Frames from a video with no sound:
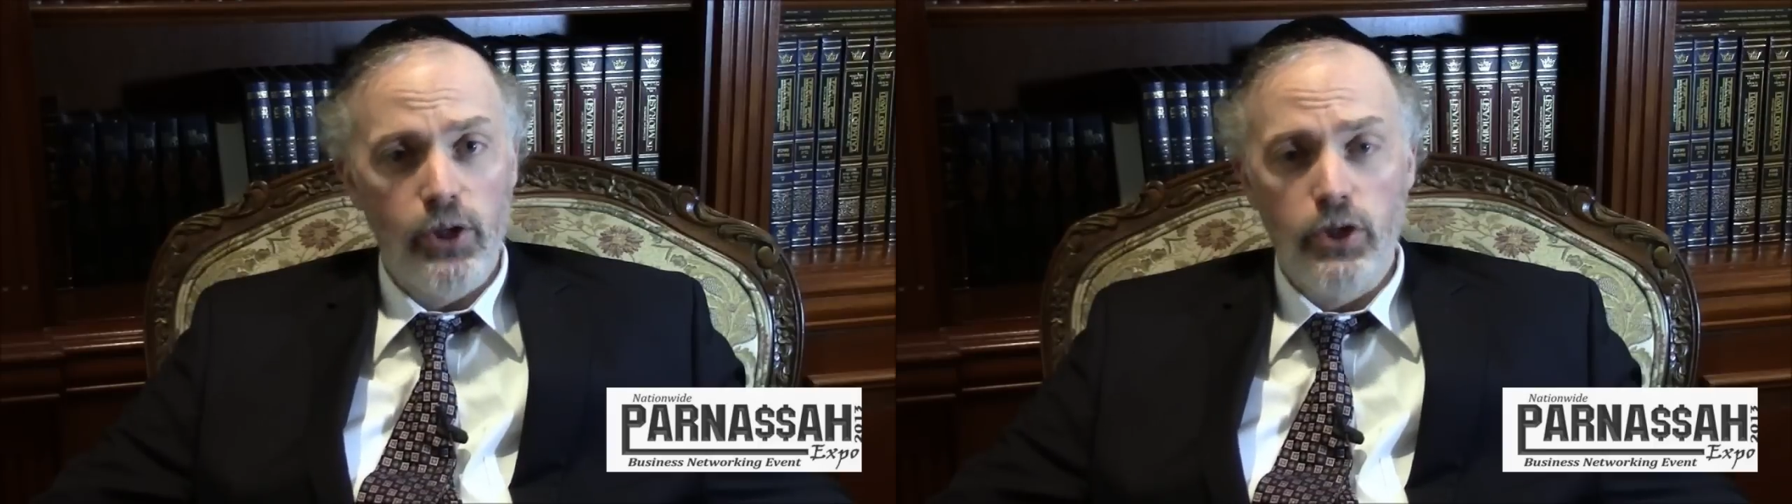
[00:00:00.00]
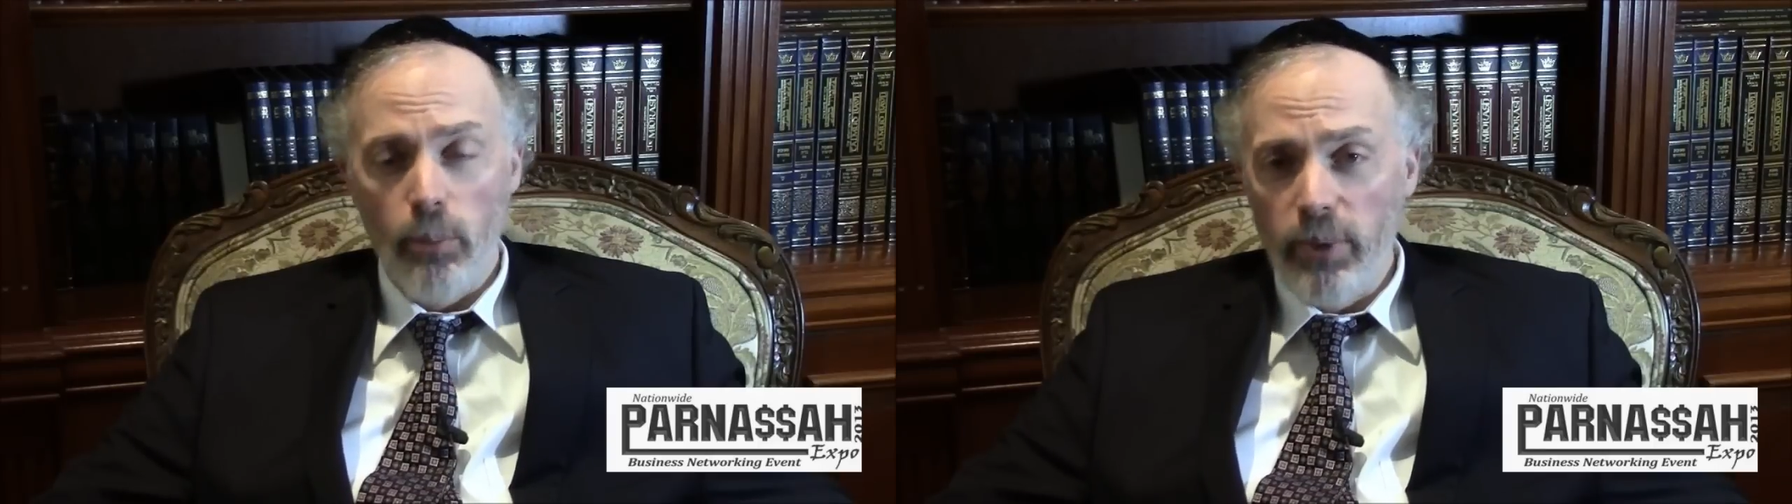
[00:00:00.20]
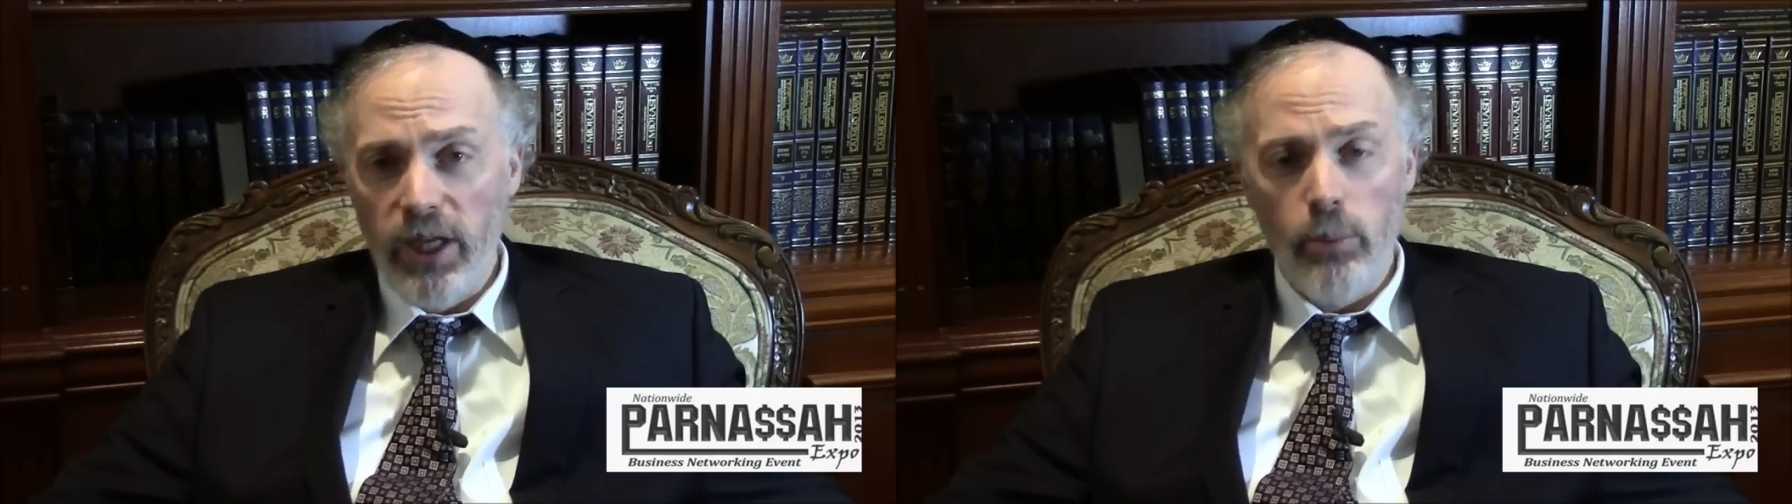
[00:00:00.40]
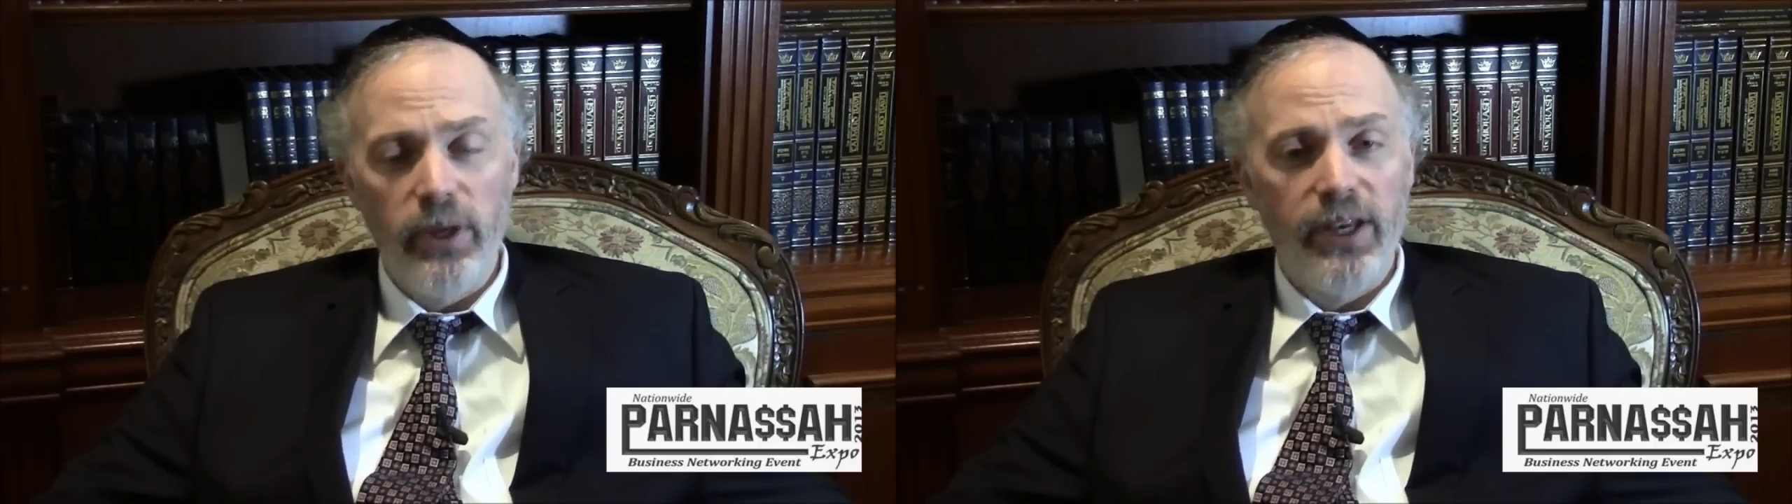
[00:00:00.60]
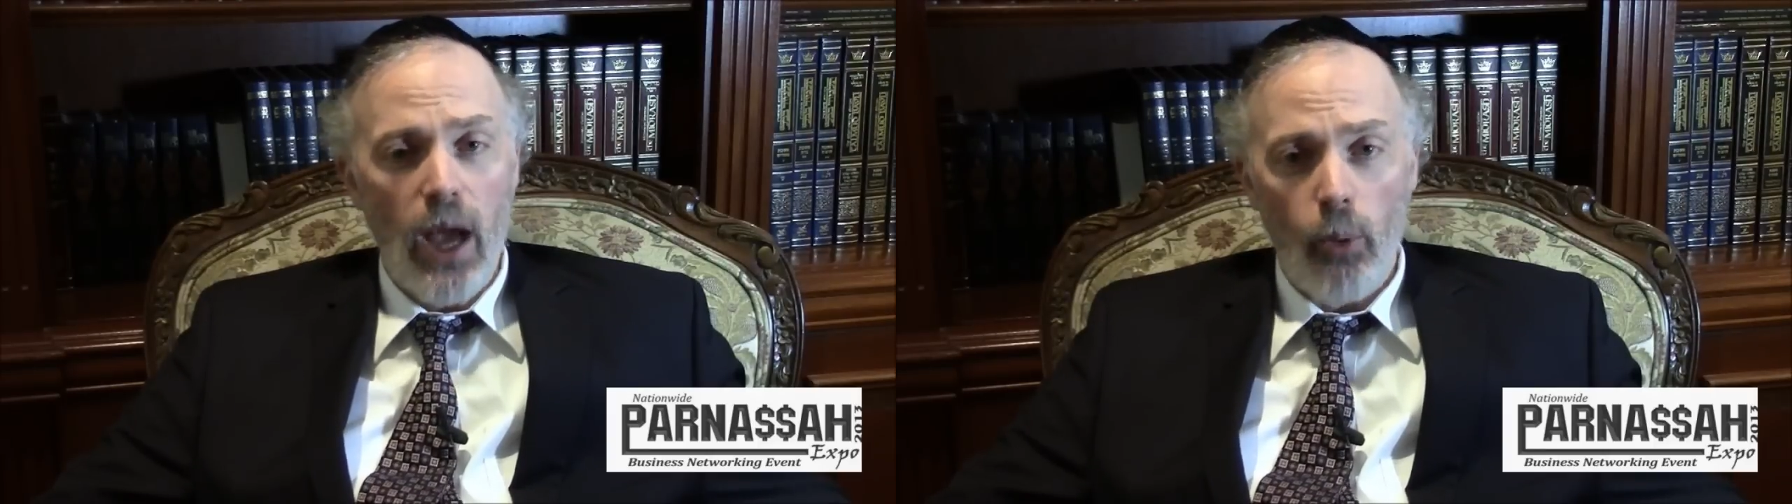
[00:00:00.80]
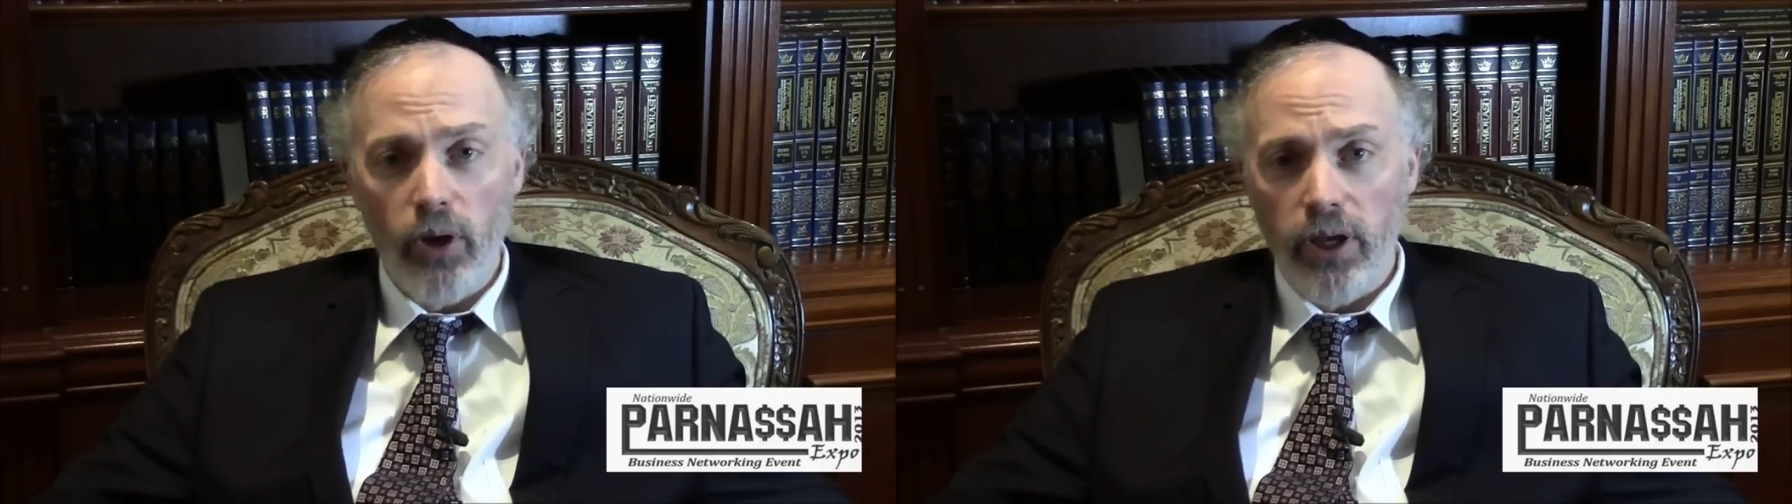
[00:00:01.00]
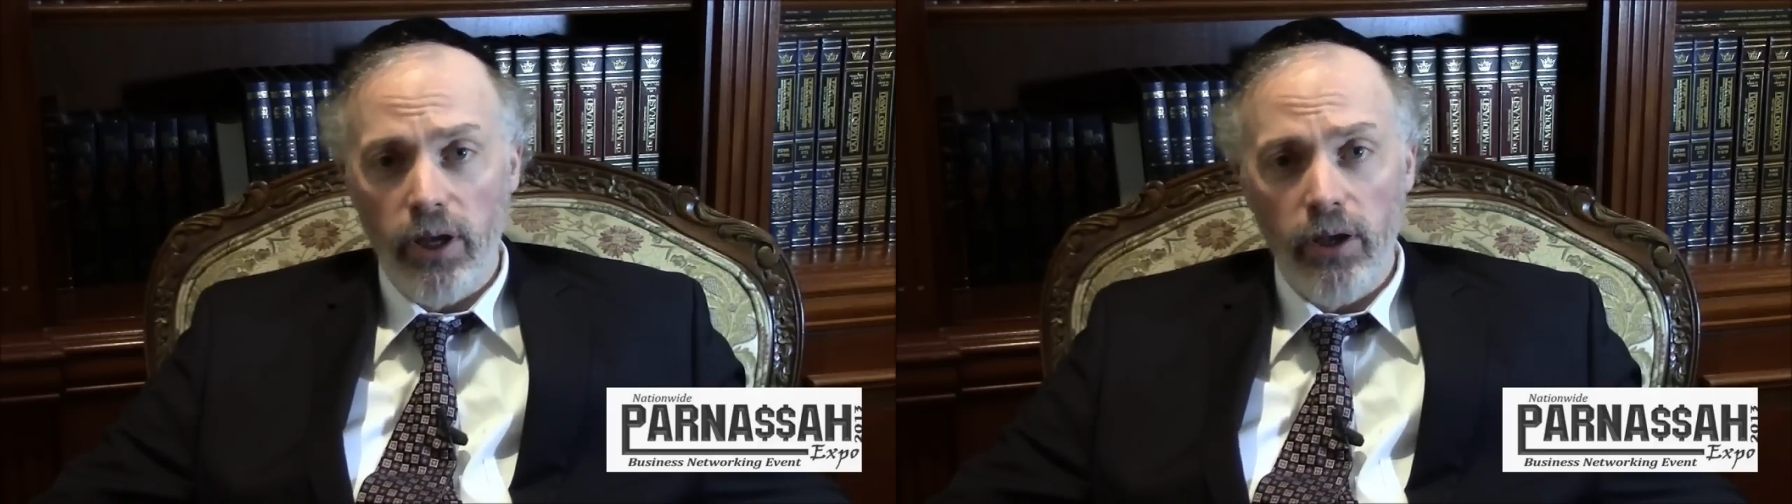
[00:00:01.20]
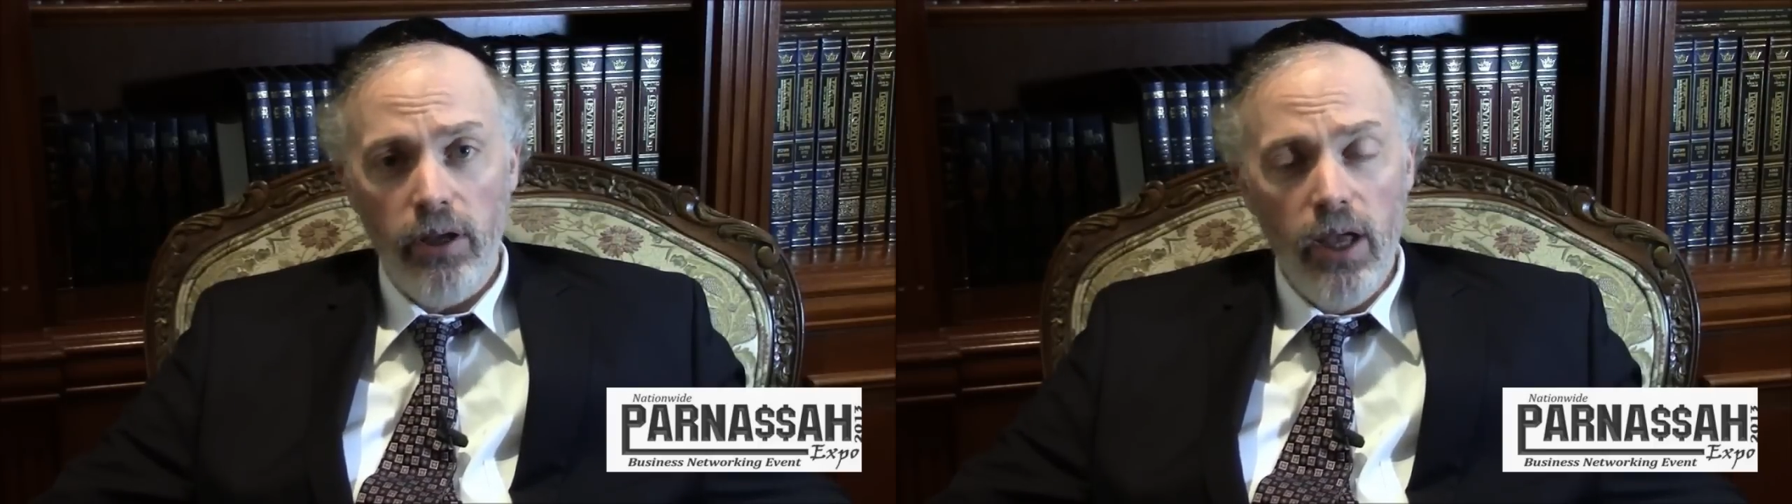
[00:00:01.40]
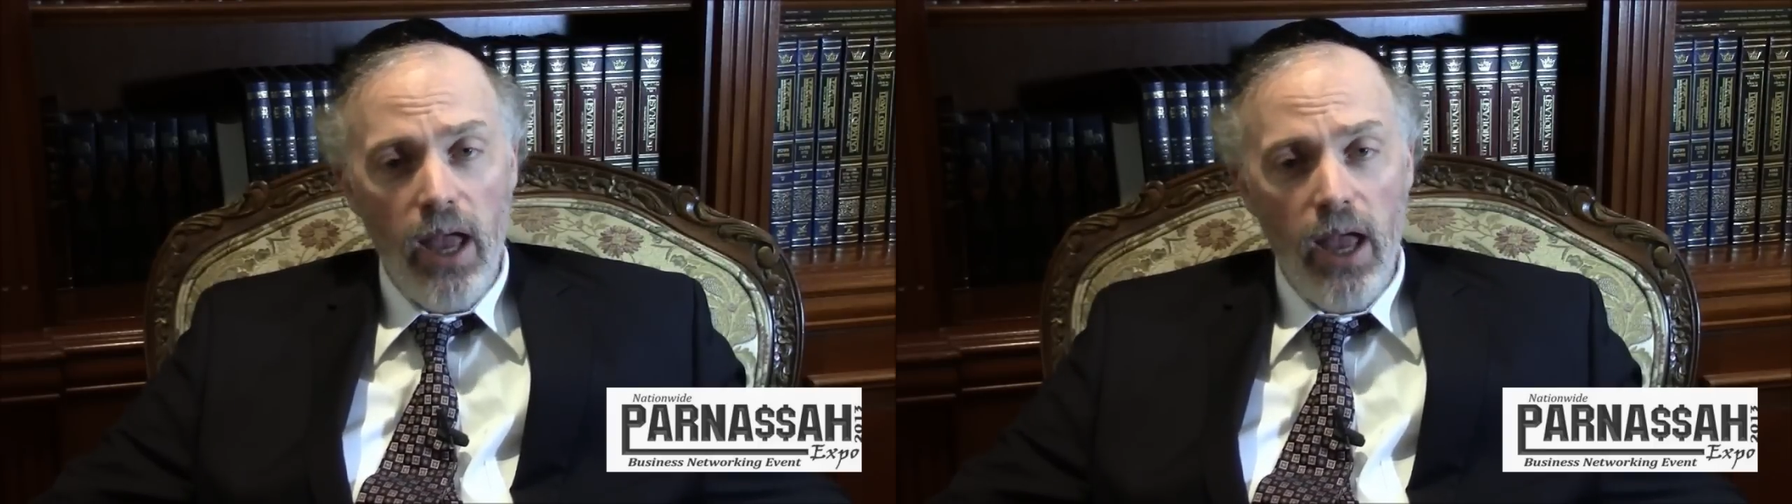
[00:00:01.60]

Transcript: is the B2B networking.